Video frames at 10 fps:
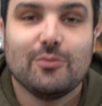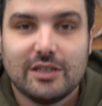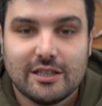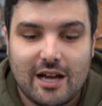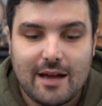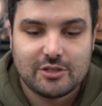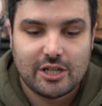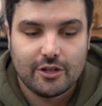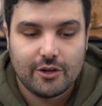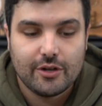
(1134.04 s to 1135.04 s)
with the
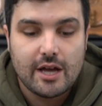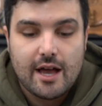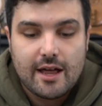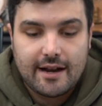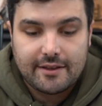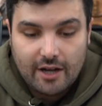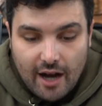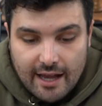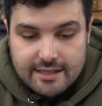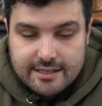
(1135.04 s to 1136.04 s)
limoncello. Now, the
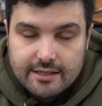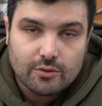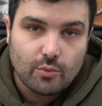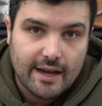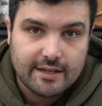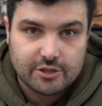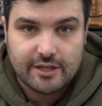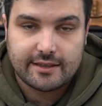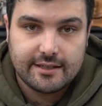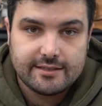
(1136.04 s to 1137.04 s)
ideal way to
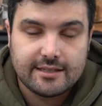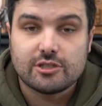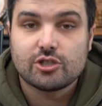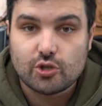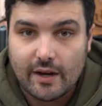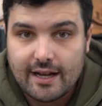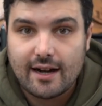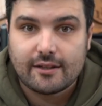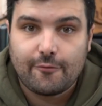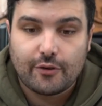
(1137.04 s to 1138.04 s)
drink this is straight
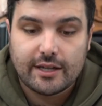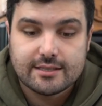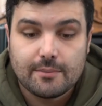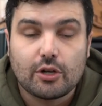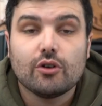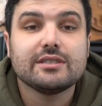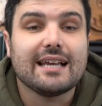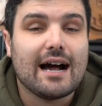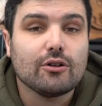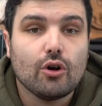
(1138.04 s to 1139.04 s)
out of the freezer because
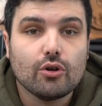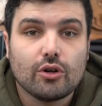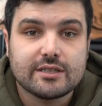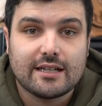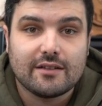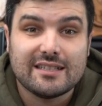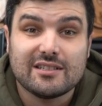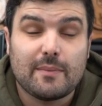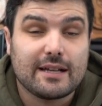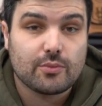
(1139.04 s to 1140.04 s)
the alcohol content of these is about